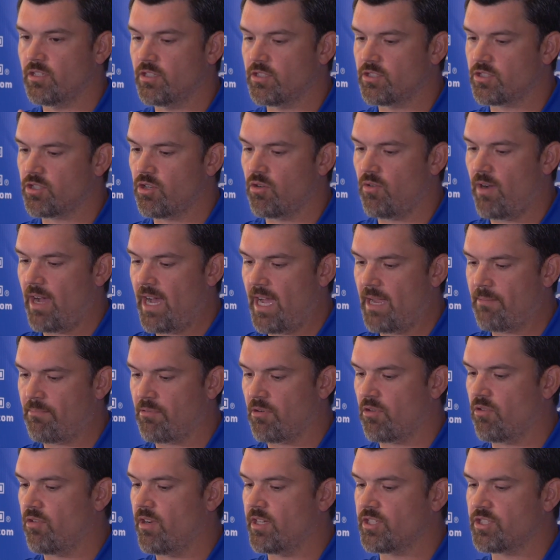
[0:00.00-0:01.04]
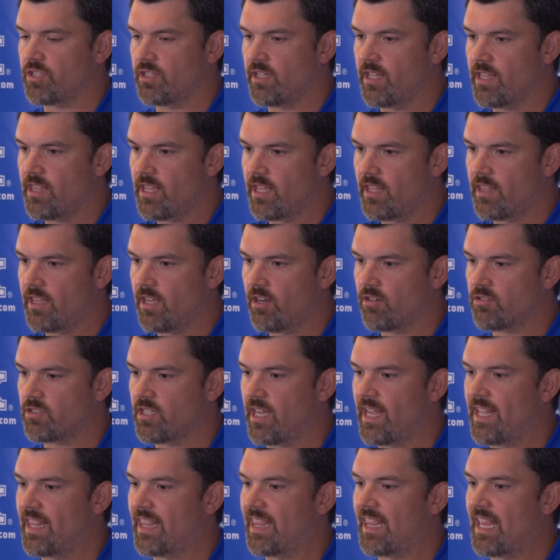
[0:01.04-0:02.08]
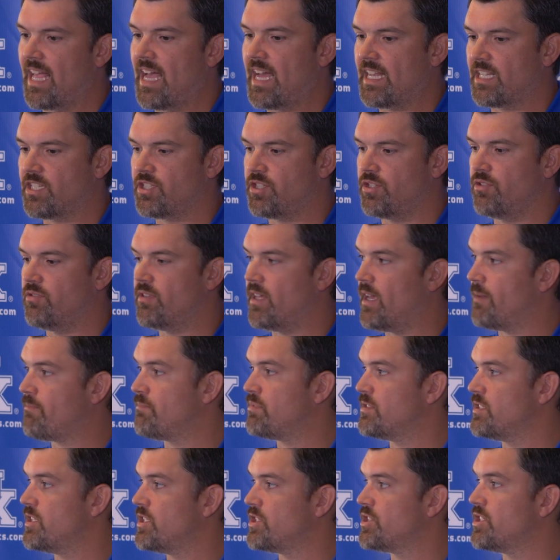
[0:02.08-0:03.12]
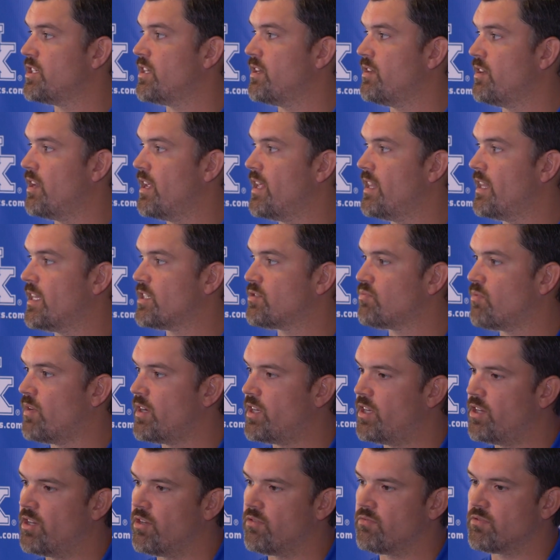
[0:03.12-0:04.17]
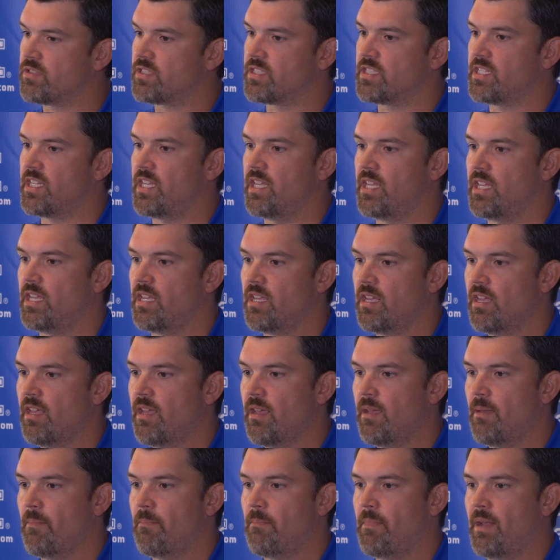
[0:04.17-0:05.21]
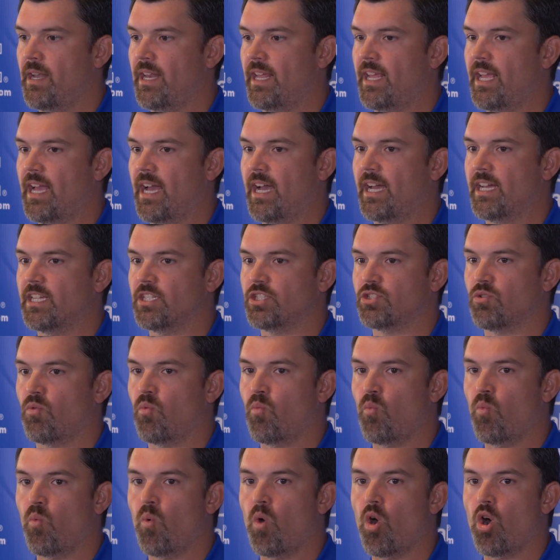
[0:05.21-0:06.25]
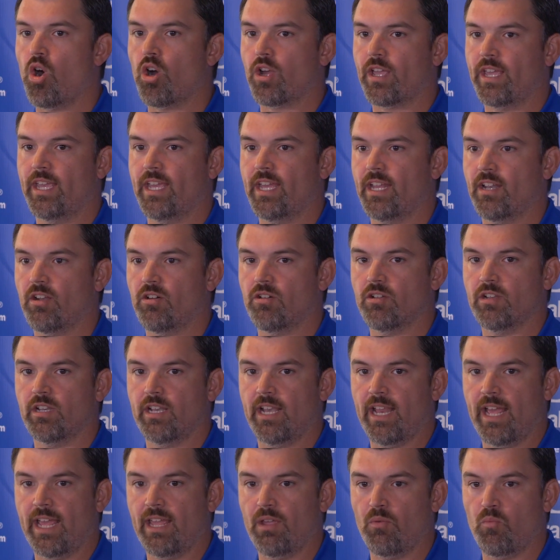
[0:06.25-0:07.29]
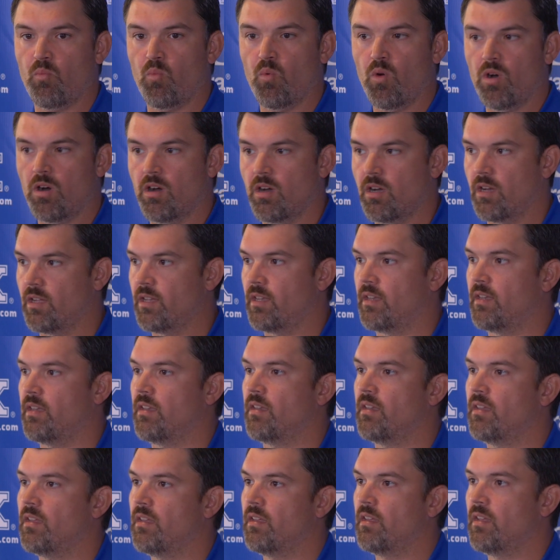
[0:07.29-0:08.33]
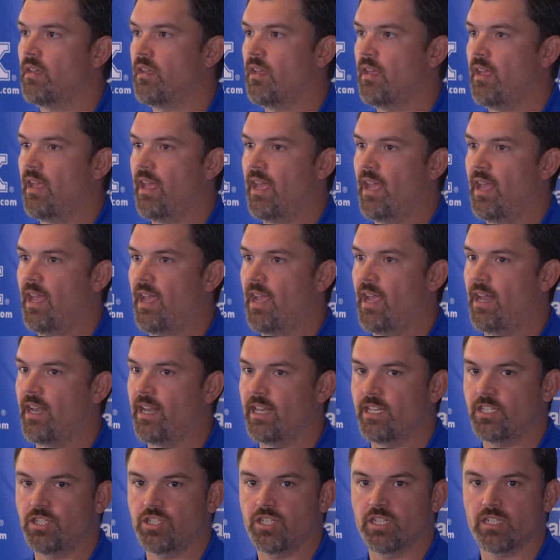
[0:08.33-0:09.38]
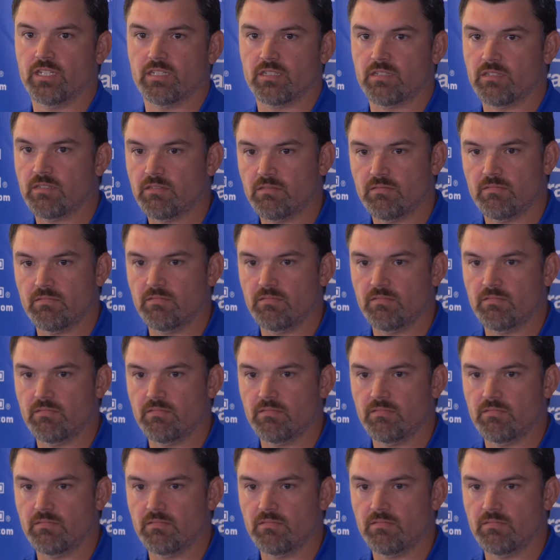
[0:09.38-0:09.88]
So eye progression. There's a lot to that position, and that's why you don't see many guys walk in on day one, and it